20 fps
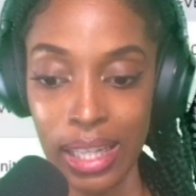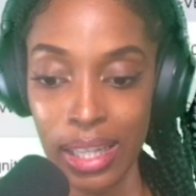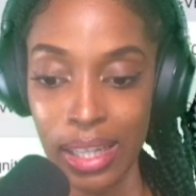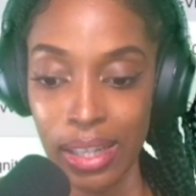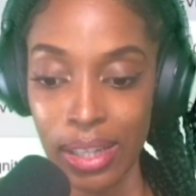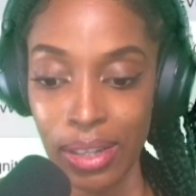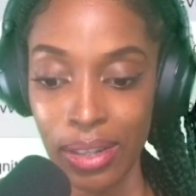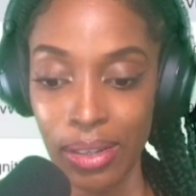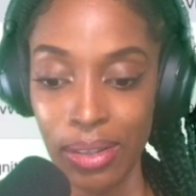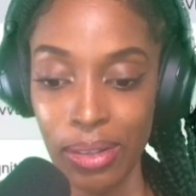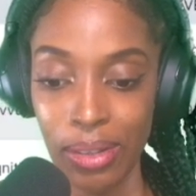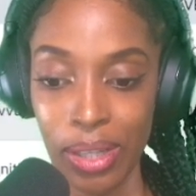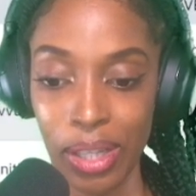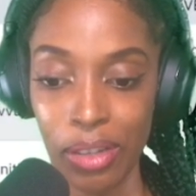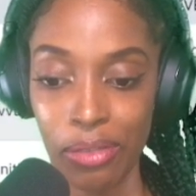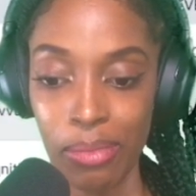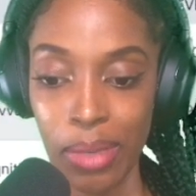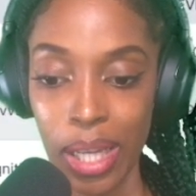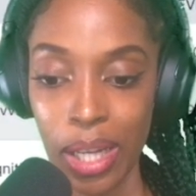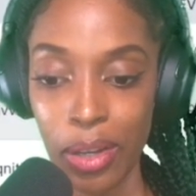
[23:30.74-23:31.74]
Cool. So
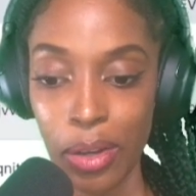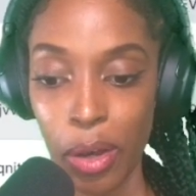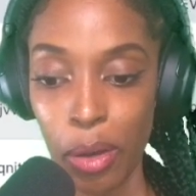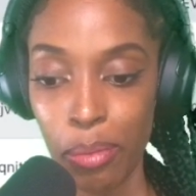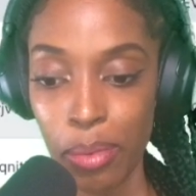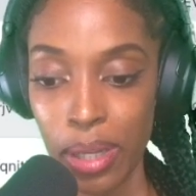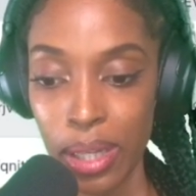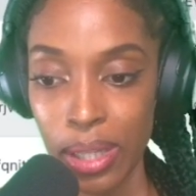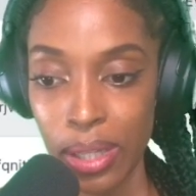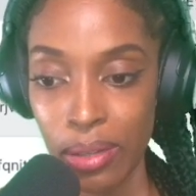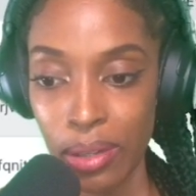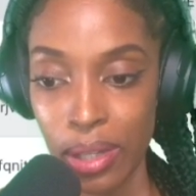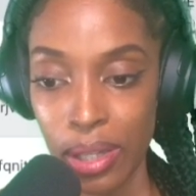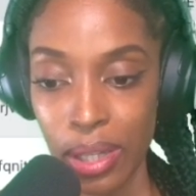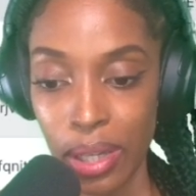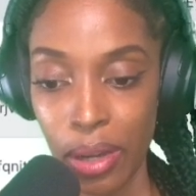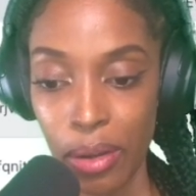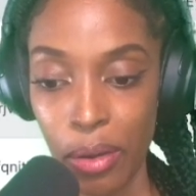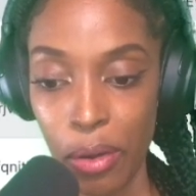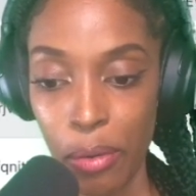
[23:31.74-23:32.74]
I've made a copy, so it's
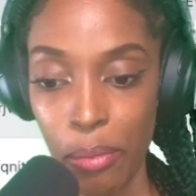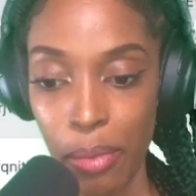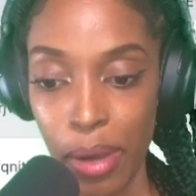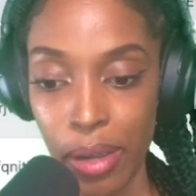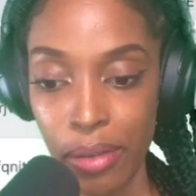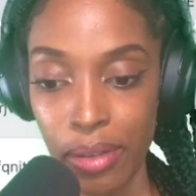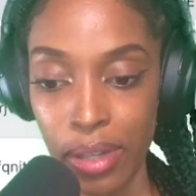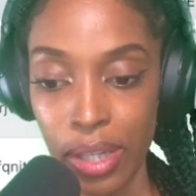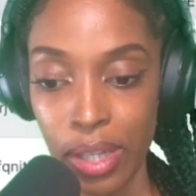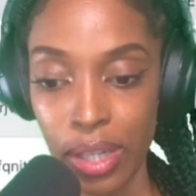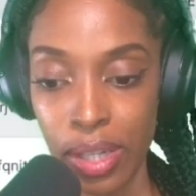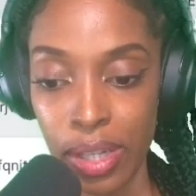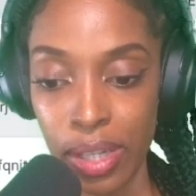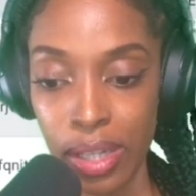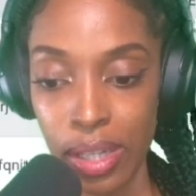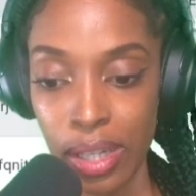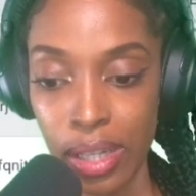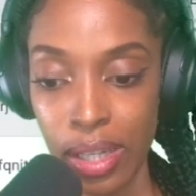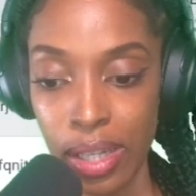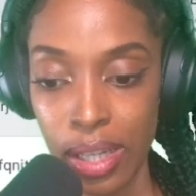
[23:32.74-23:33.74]
now my
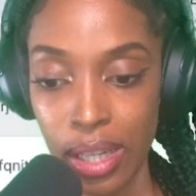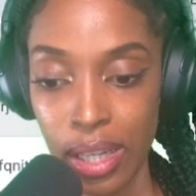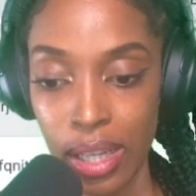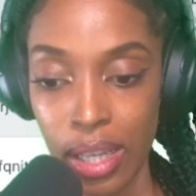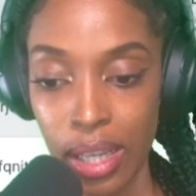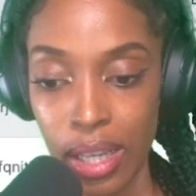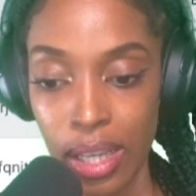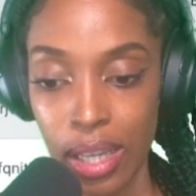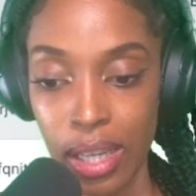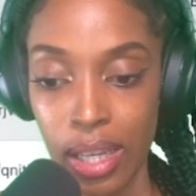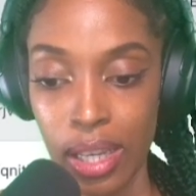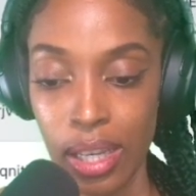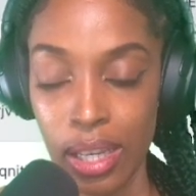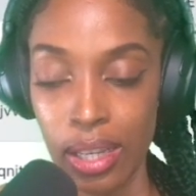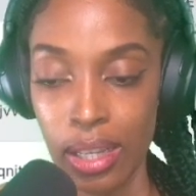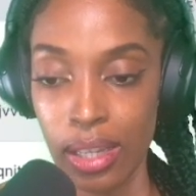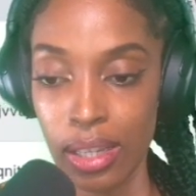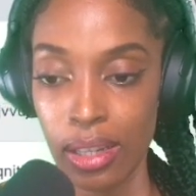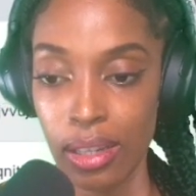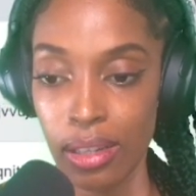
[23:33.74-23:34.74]
version.
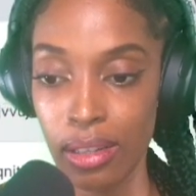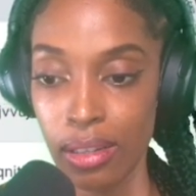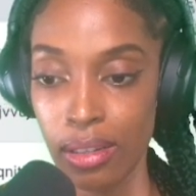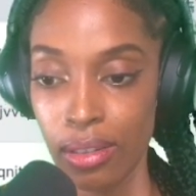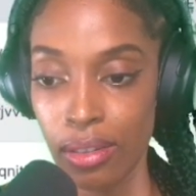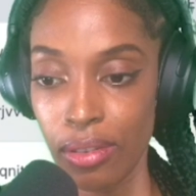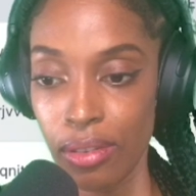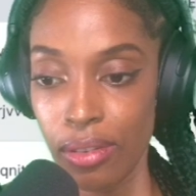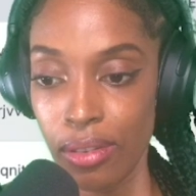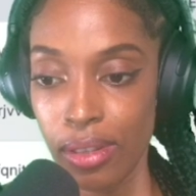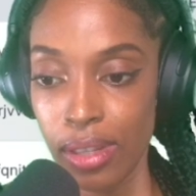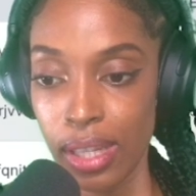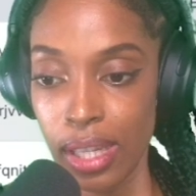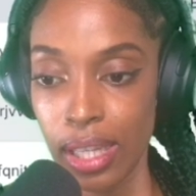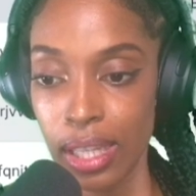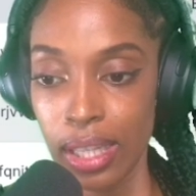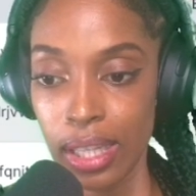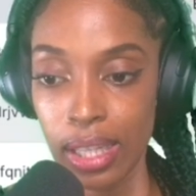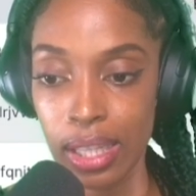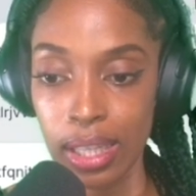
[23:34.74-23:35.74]
I'm gonna call
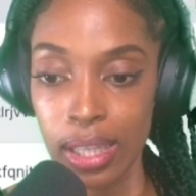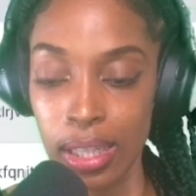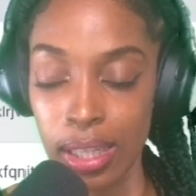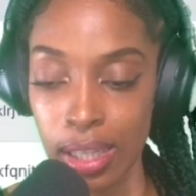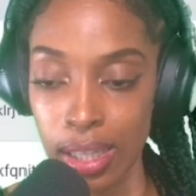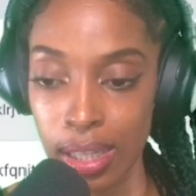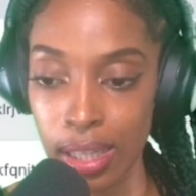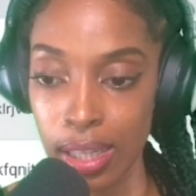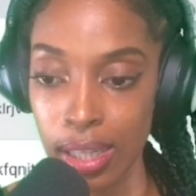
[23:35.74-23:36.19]
this